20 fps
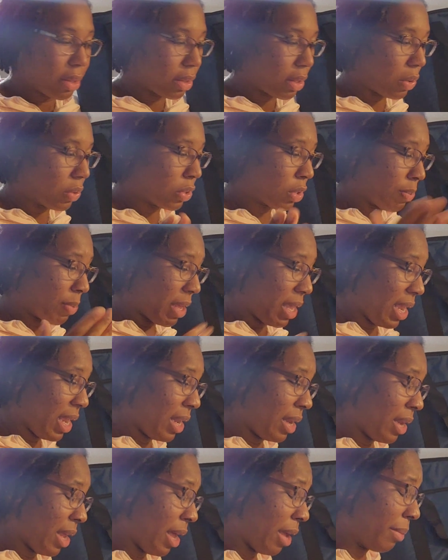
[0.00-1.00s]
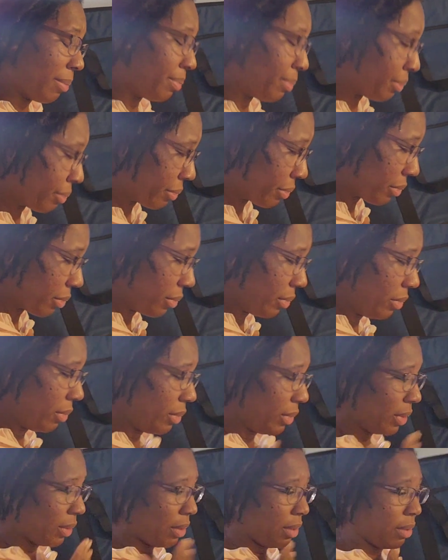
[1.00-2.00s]
Those will be eaten up
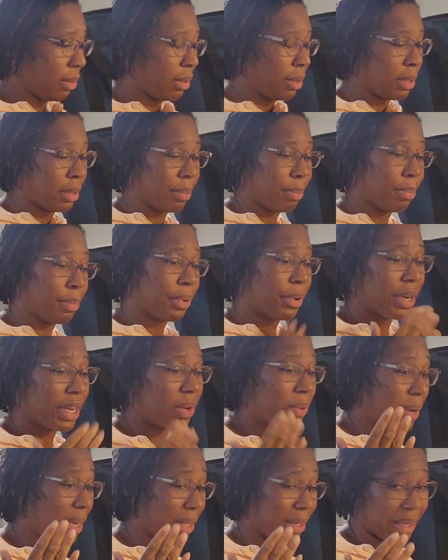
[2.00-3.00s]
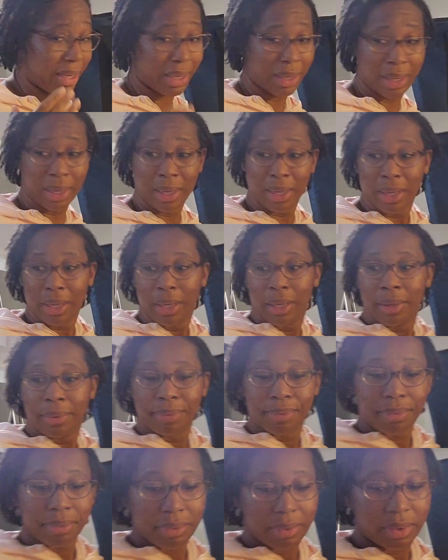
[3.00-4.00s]
pretty quickly.
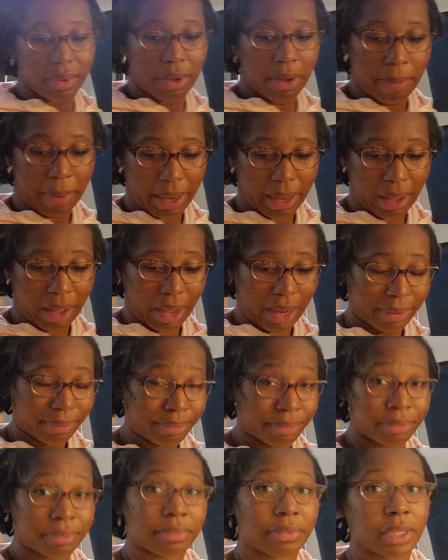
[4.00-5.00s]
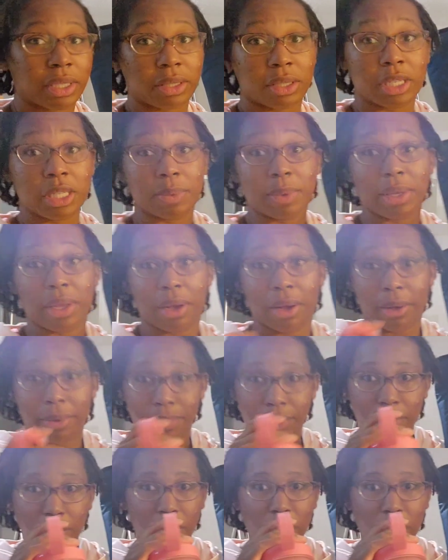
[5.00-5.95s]
Oh my God. Excuse me, y'all.